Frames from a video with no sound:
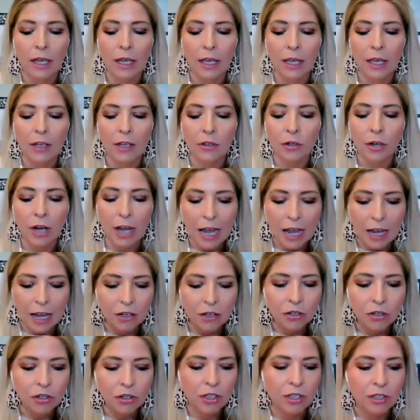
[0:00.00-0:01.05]
And your
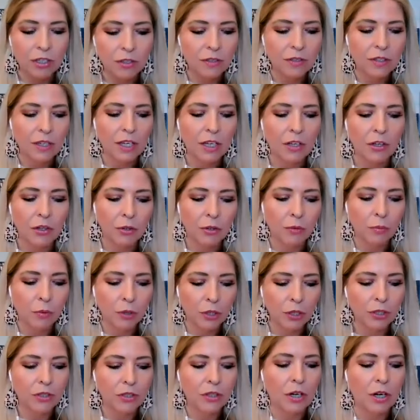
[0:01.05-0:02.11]
actions and your
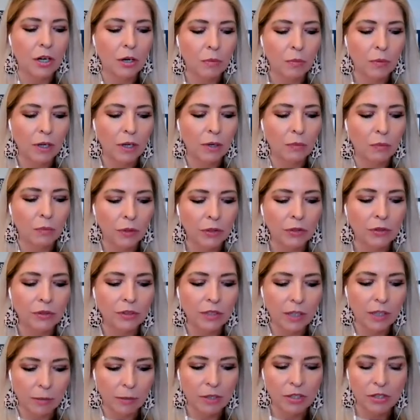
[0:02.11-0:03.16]
words are what
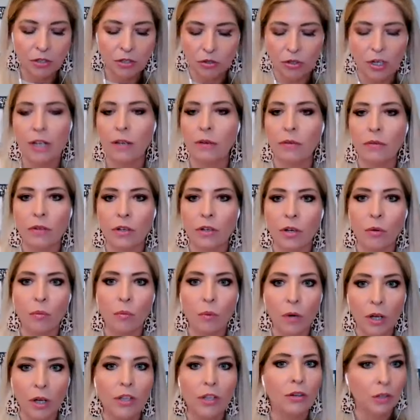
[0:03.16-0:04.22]
will demonstrate, you know,
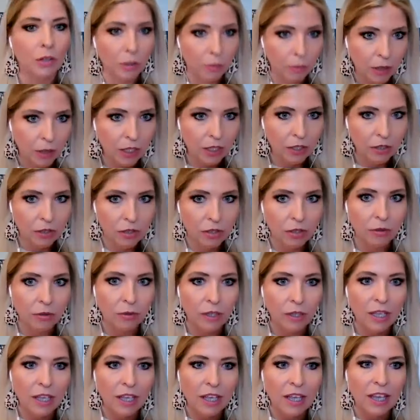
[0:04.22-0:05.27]
what you're committed
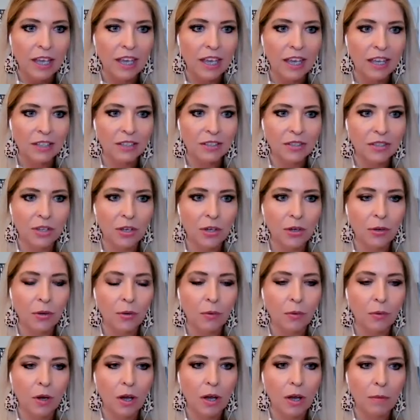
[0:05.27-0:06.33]
to. And
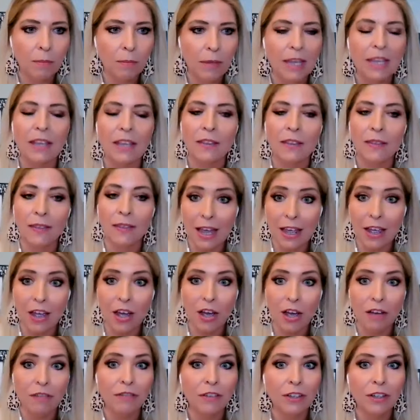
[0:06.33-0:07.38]
so making that
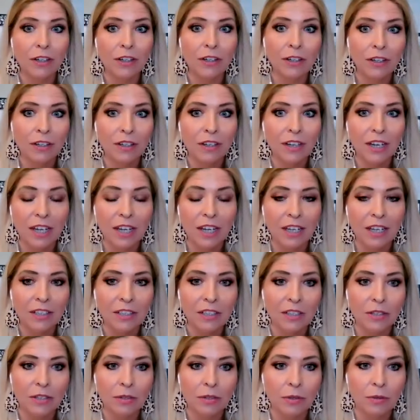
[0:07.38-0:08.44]
offer,
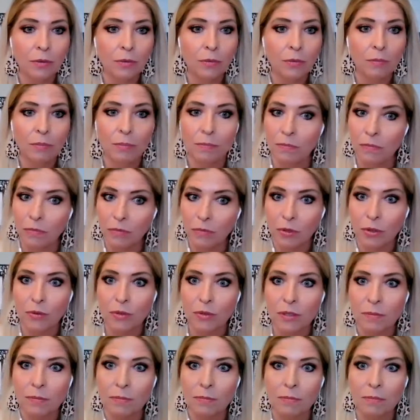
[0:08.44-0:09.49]
Dan, to throw
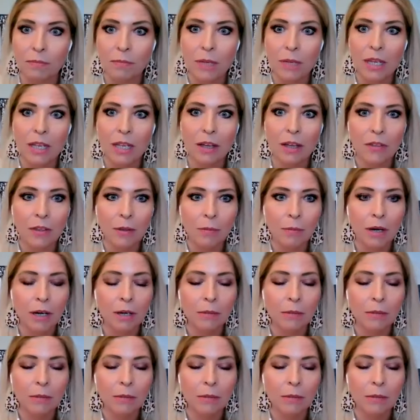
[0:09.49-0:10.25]
some meat on the